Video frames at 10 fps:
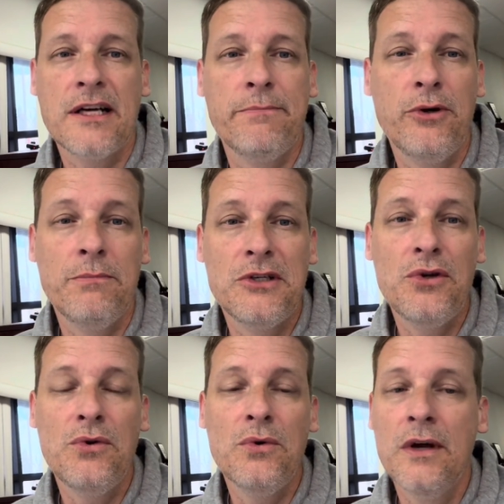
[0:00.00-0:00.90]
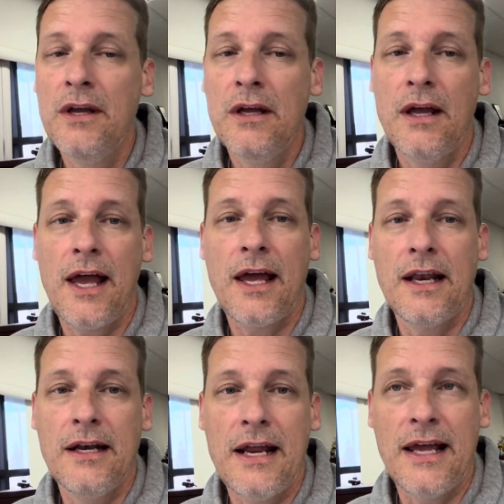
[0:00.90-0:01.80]
Boom two
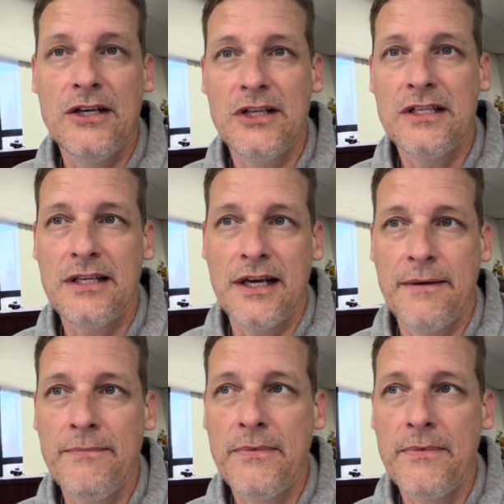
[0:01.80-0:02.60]
and, and just um,